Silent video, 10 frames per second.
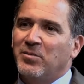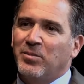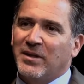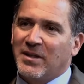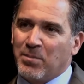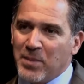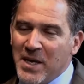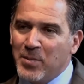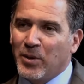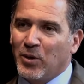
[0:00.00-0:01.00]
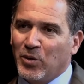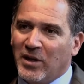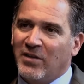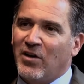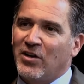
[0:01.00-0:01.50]
but the people who
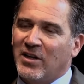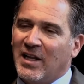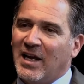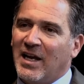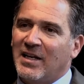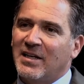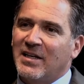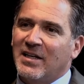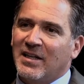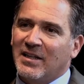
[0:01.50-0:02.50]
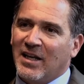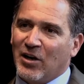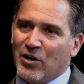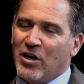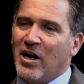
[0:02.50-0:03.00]
live on the land that
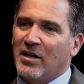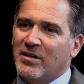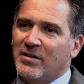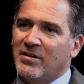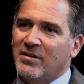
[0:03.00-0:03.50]
are not